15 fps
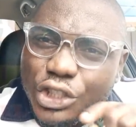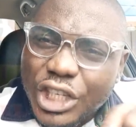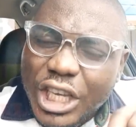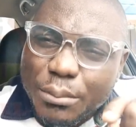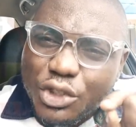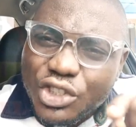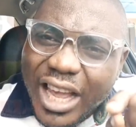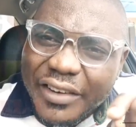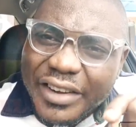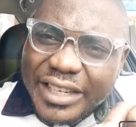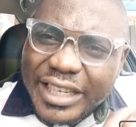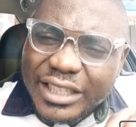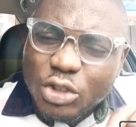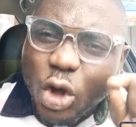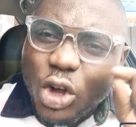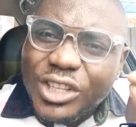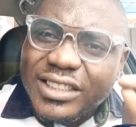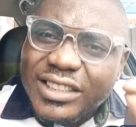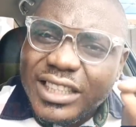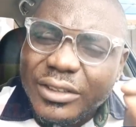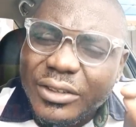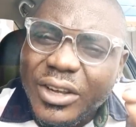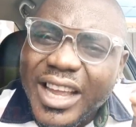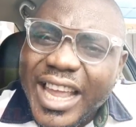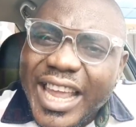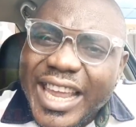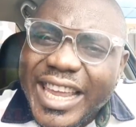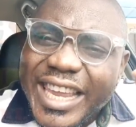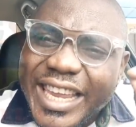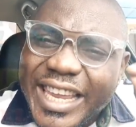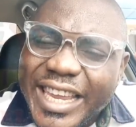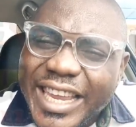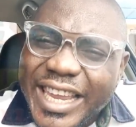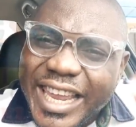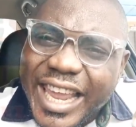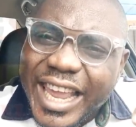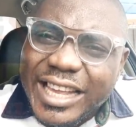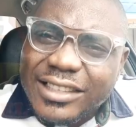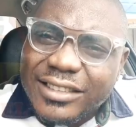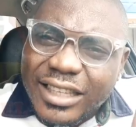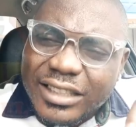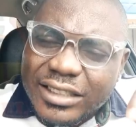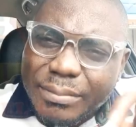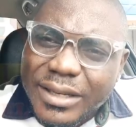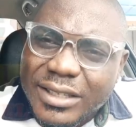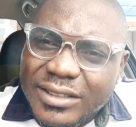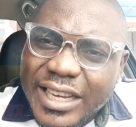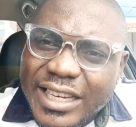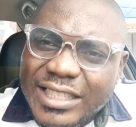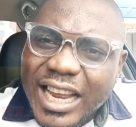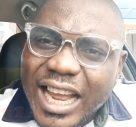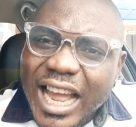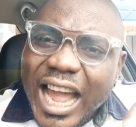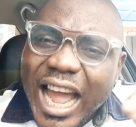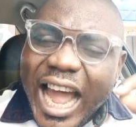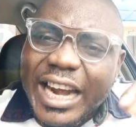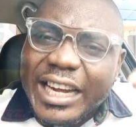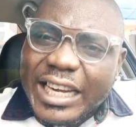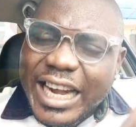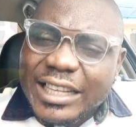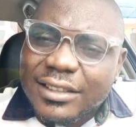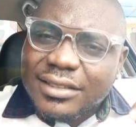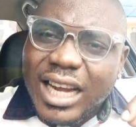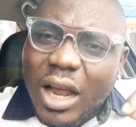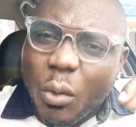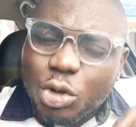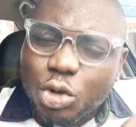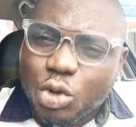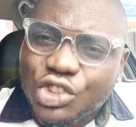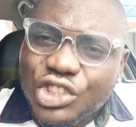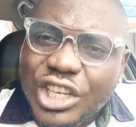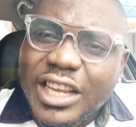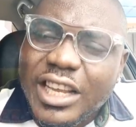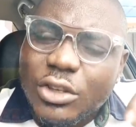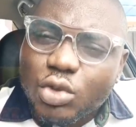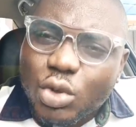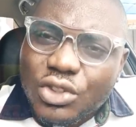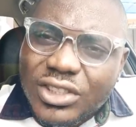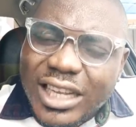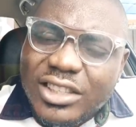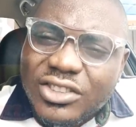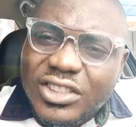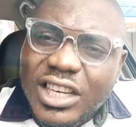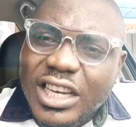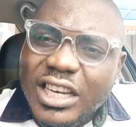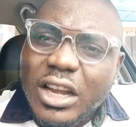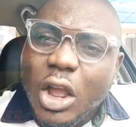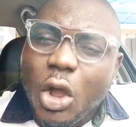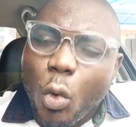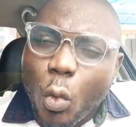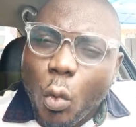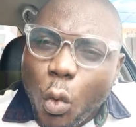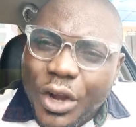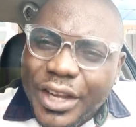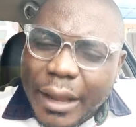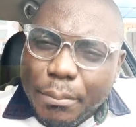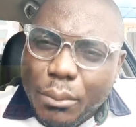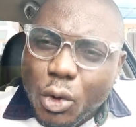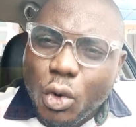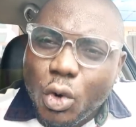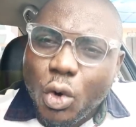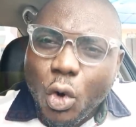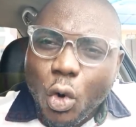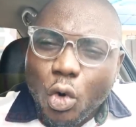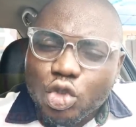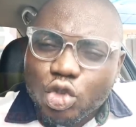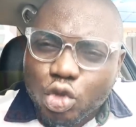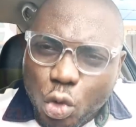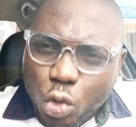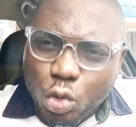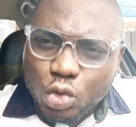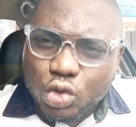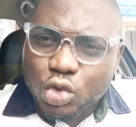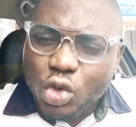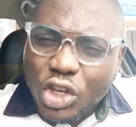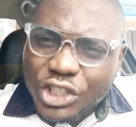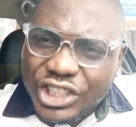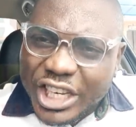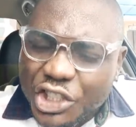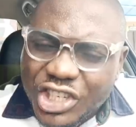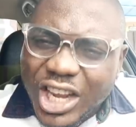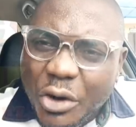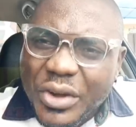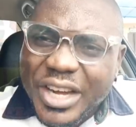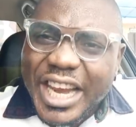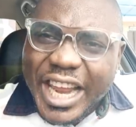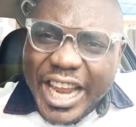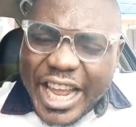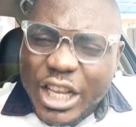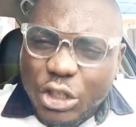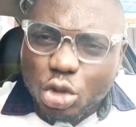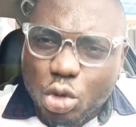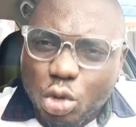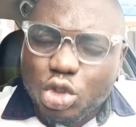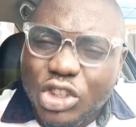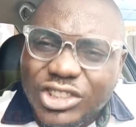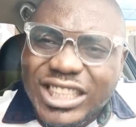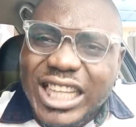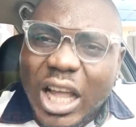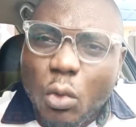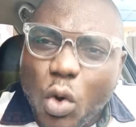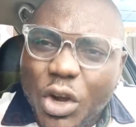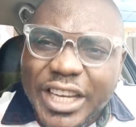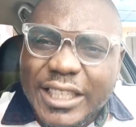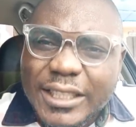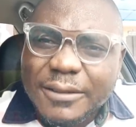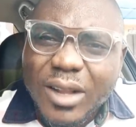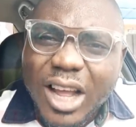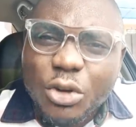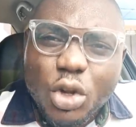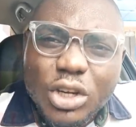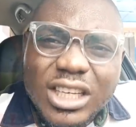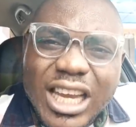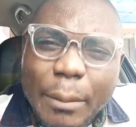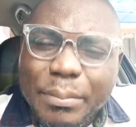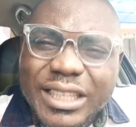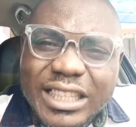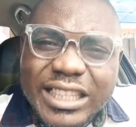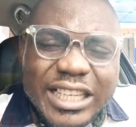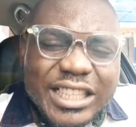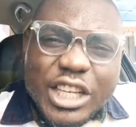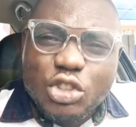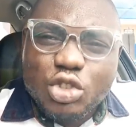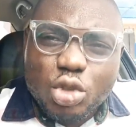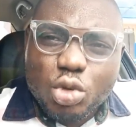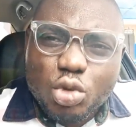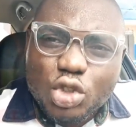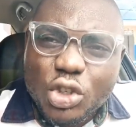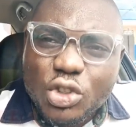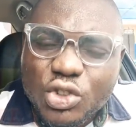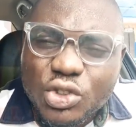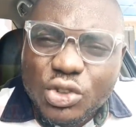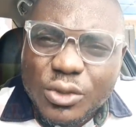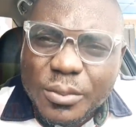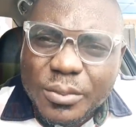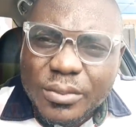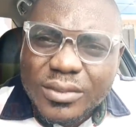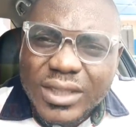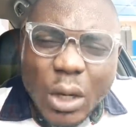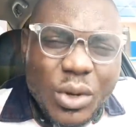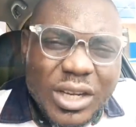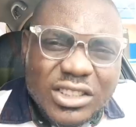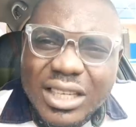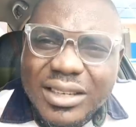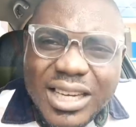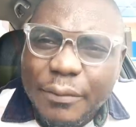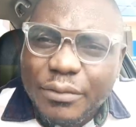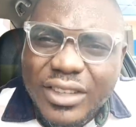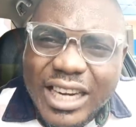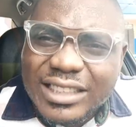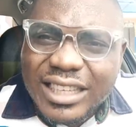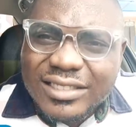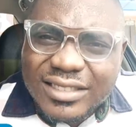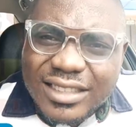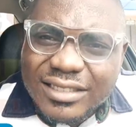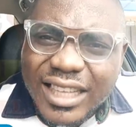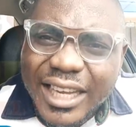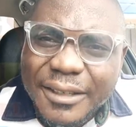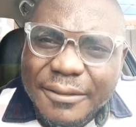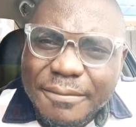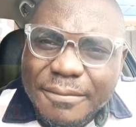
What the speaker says: Keep sharing it until he hears this message. And the next thing I want to see is to start seeing workable schools, tertiary institutions that are working, and not dilapidated institutions that we are seeing left, right, and center